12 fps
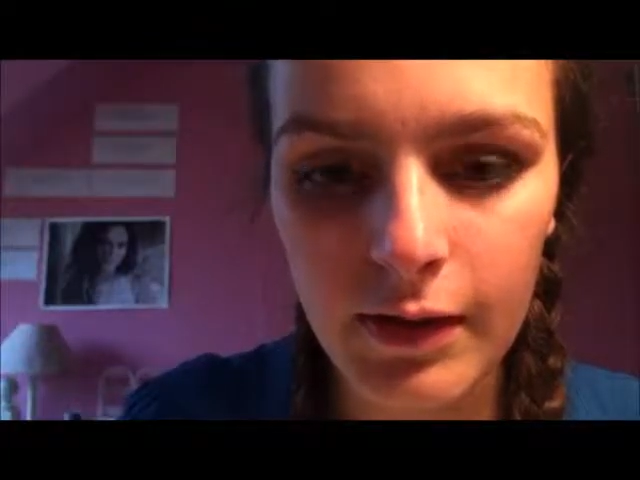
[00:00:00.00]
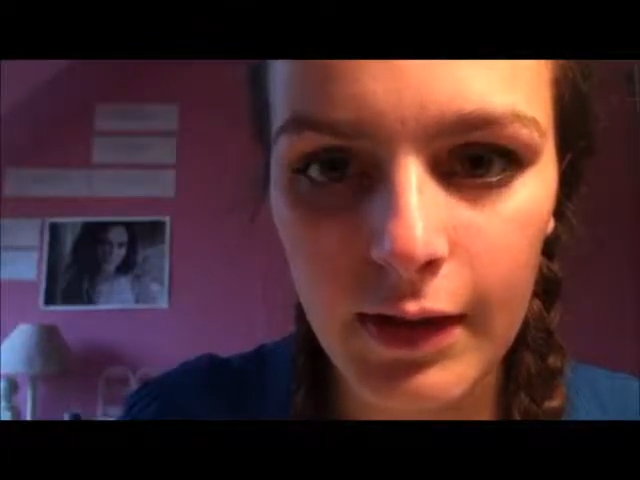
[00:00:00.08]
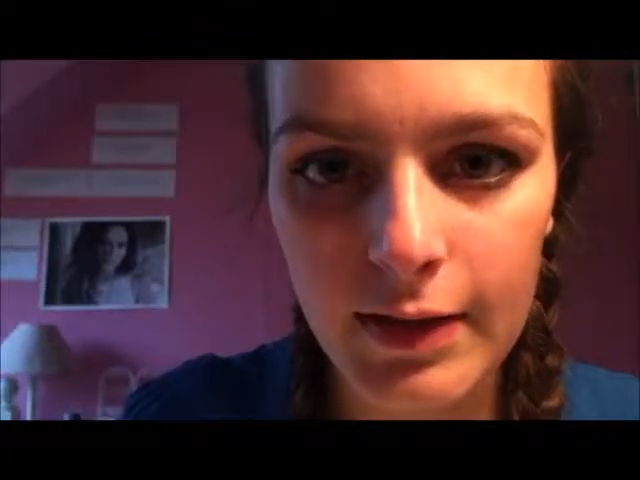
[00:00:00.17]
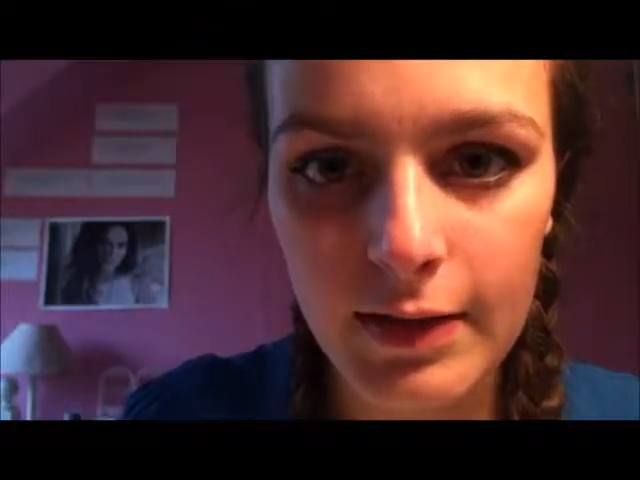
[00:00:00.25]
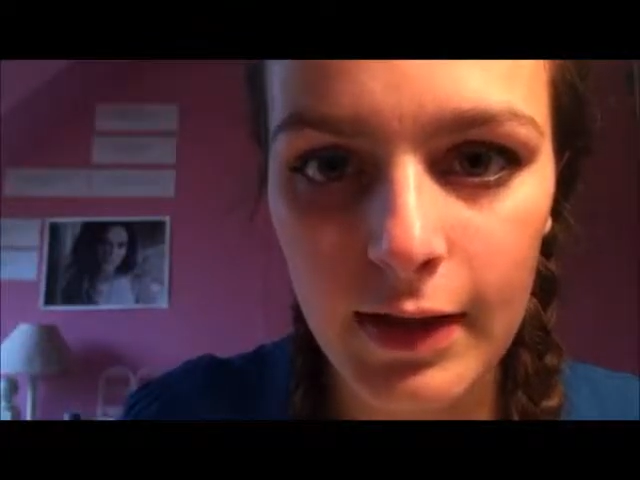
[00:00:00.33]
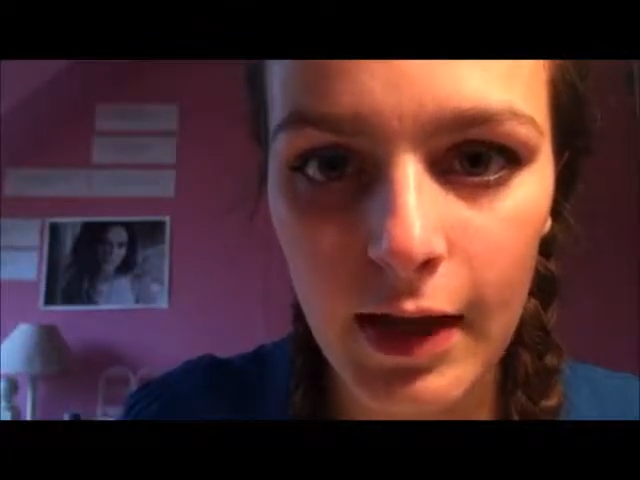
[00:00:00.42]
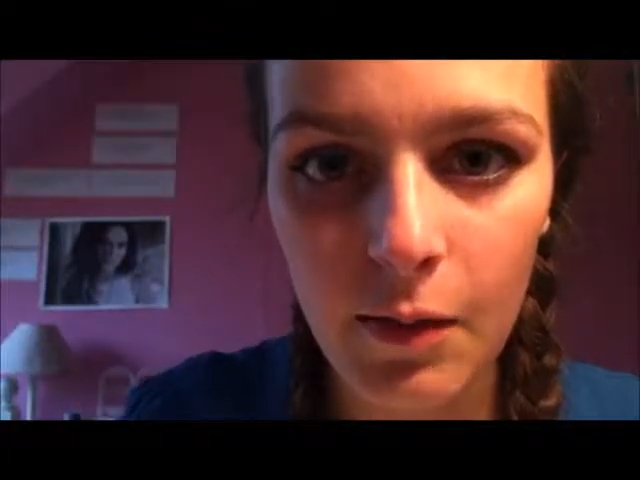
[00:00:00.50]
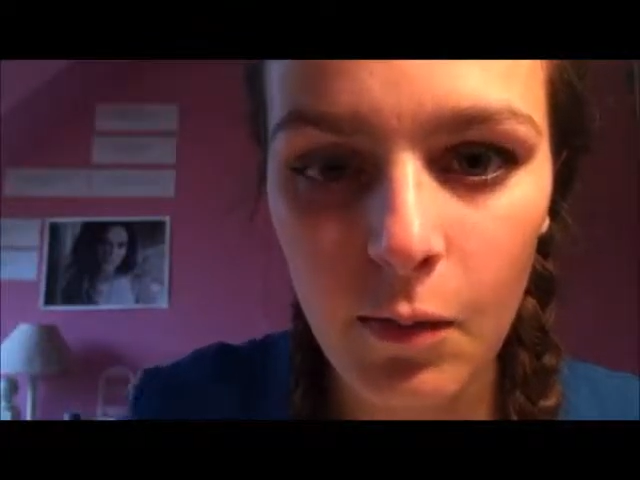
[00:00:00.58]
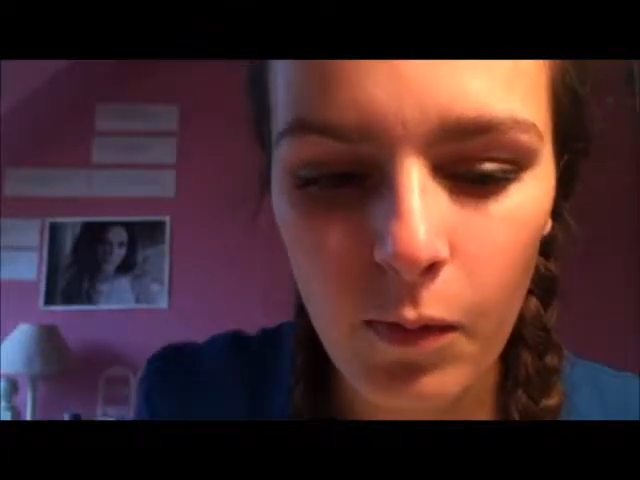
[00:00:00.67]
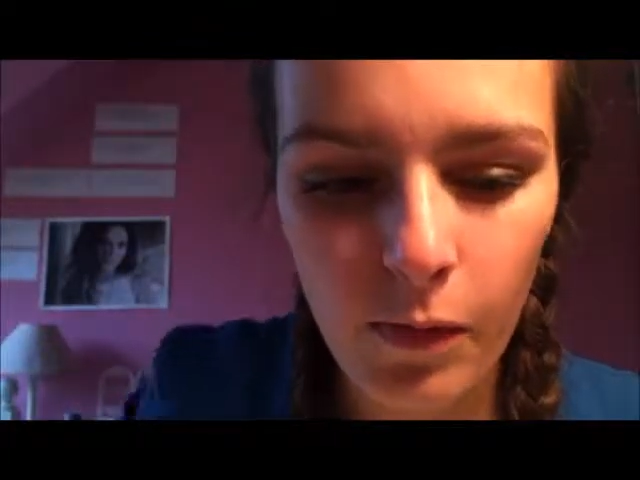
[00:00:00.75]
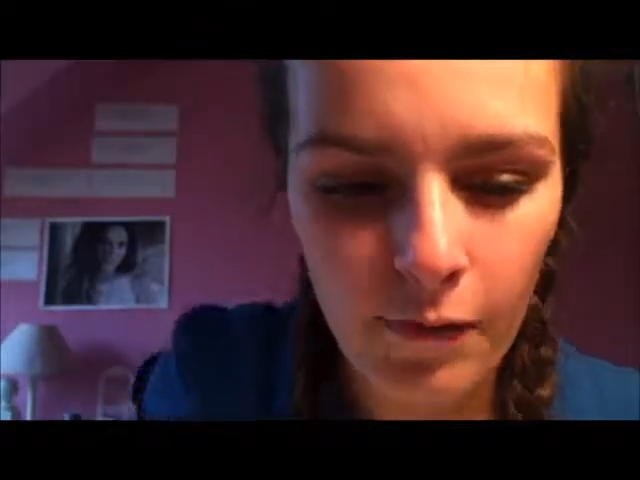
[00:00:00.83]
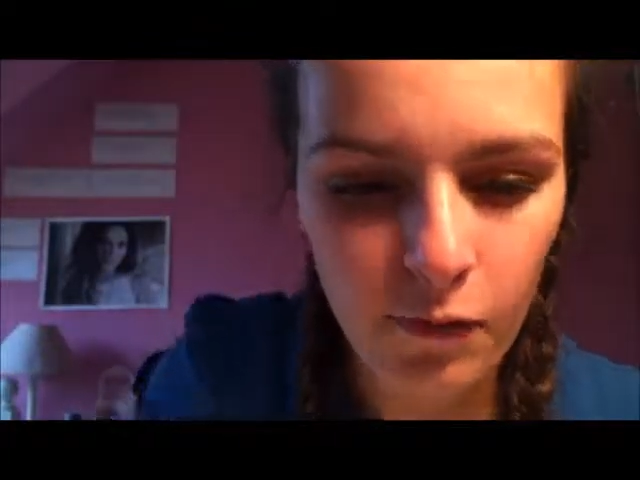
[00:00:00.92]
Yes I
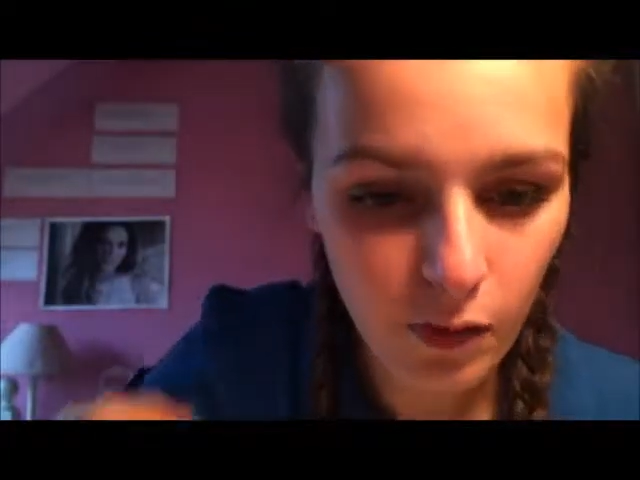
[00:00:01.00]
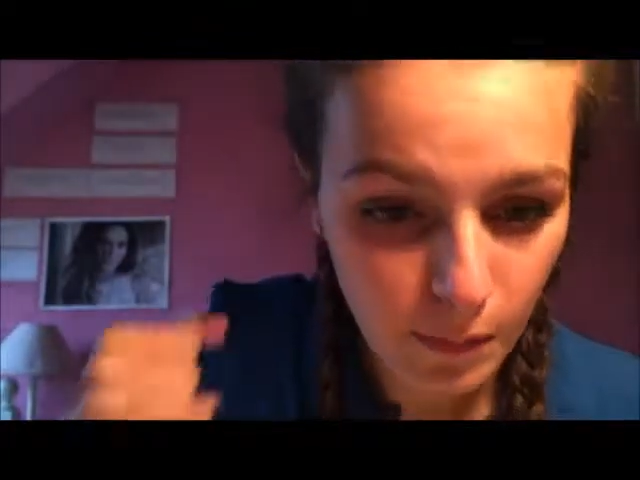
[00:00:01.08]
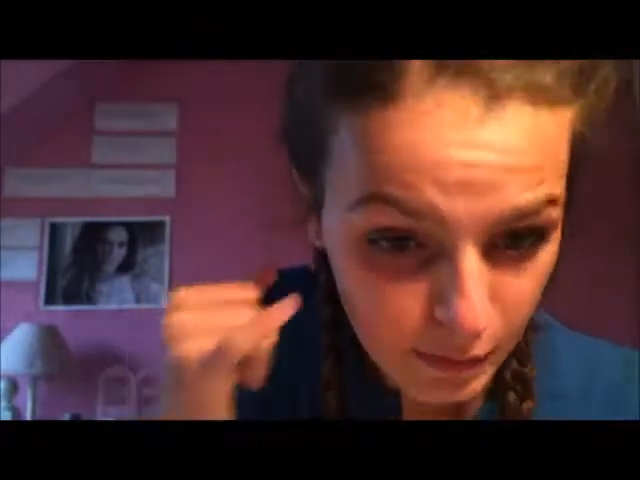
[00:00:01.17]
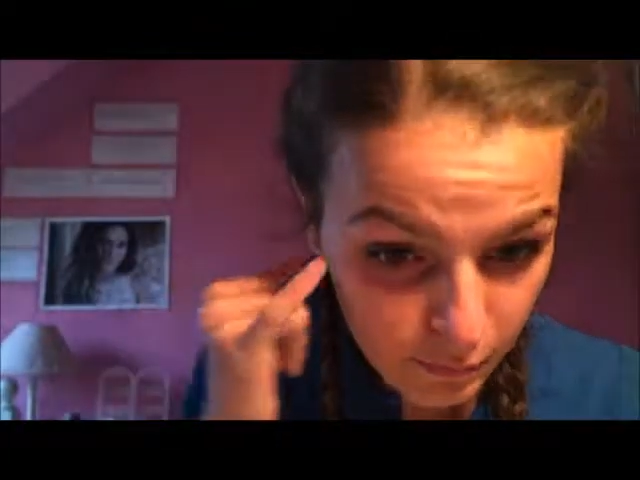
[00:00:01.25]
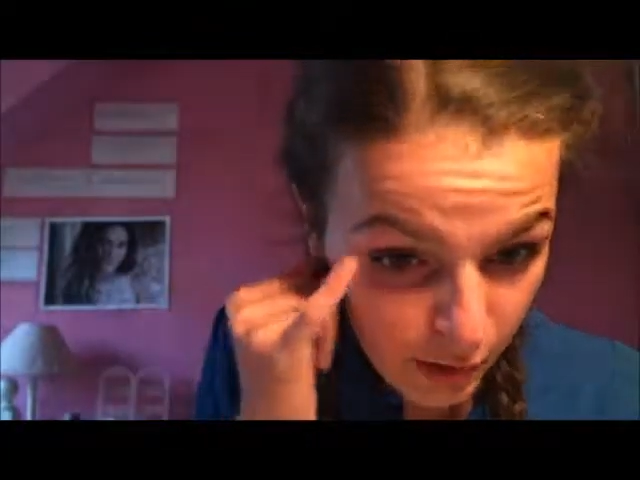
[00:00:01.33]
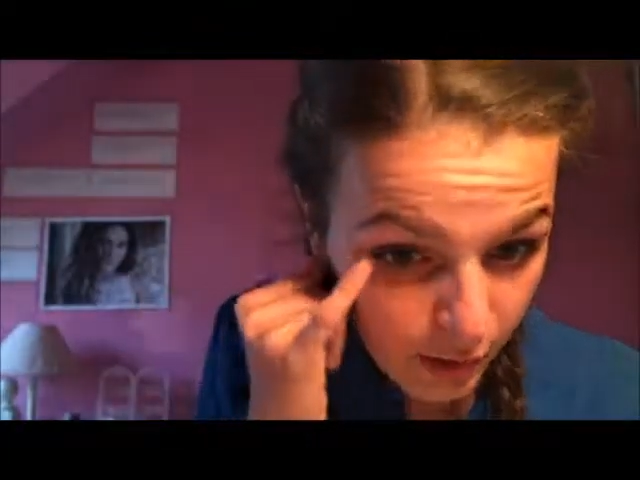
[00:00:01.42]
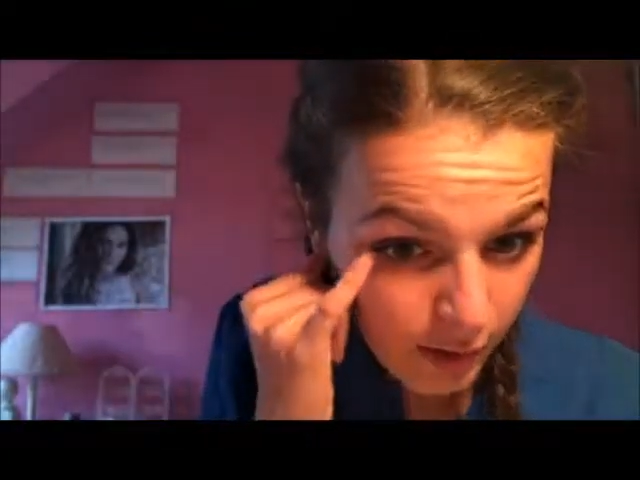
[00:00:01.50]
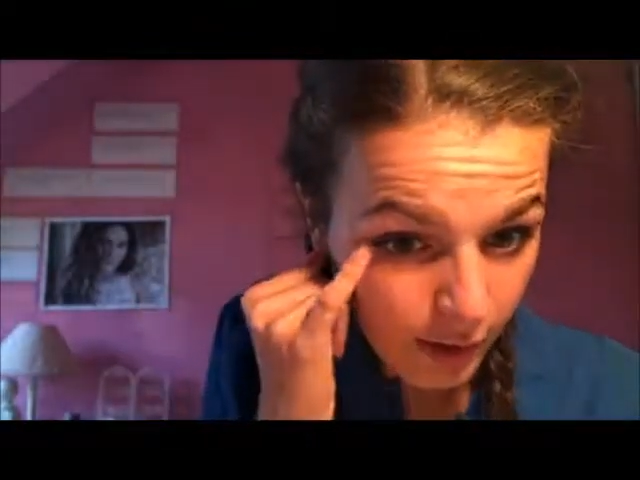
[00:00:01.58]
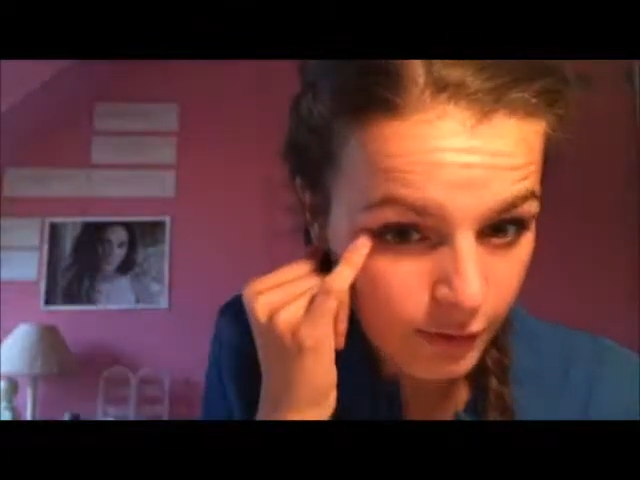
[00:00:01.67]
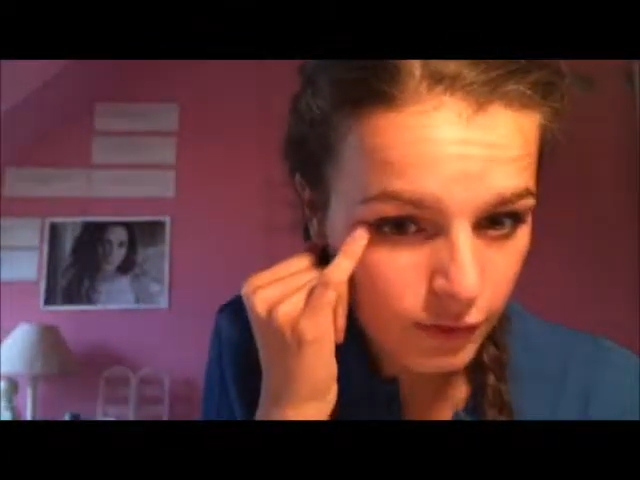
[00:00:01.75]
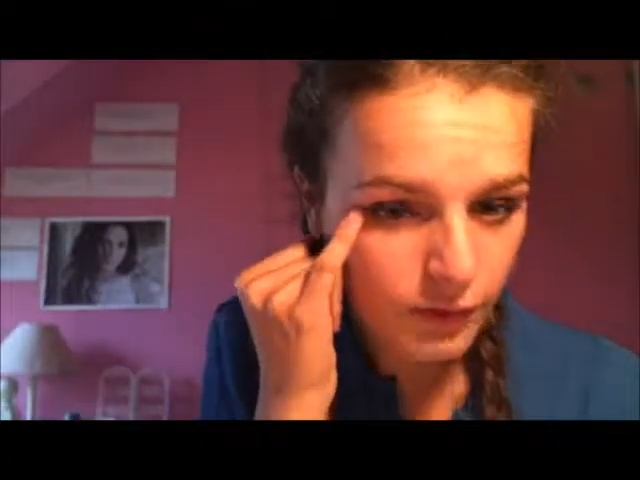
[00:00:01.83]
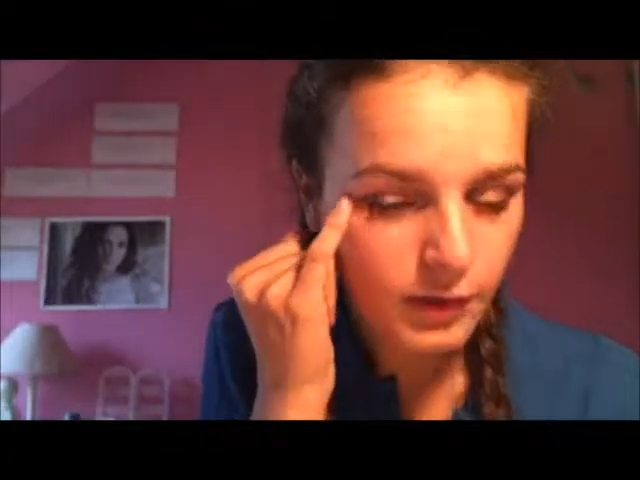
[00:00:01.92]
am, I've got a bit of
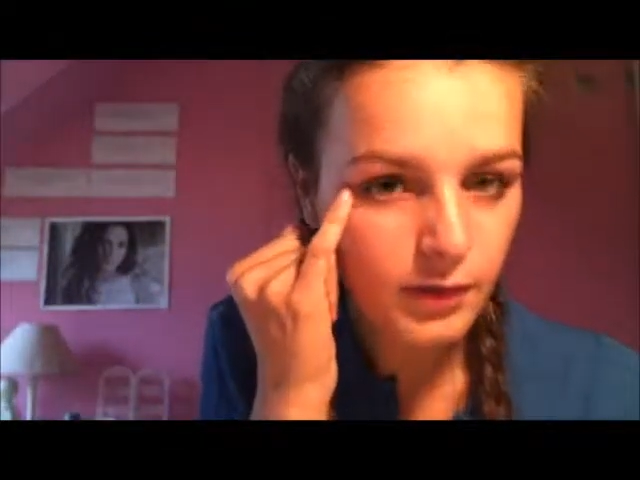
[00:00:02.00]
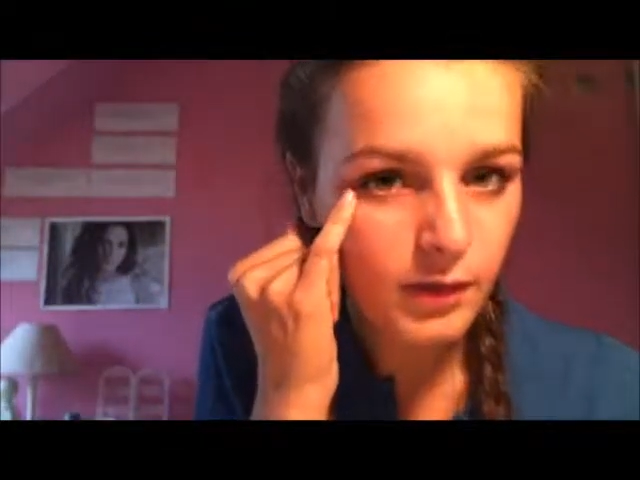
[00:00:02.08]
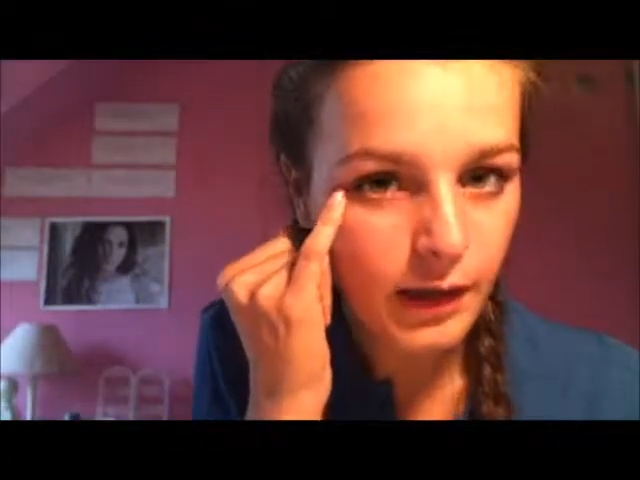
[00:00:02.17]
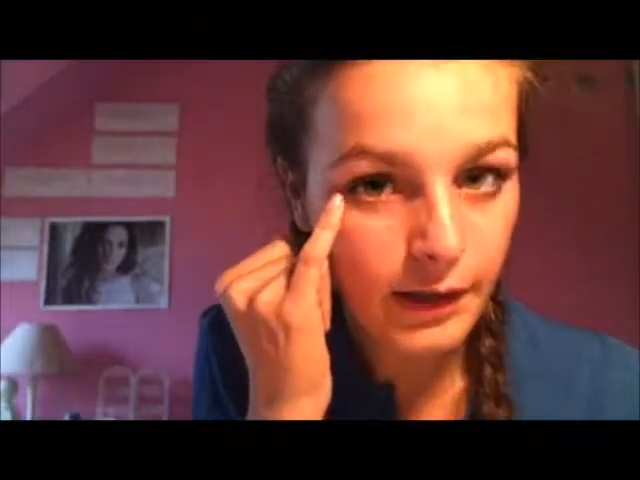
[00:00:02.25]
eyeliner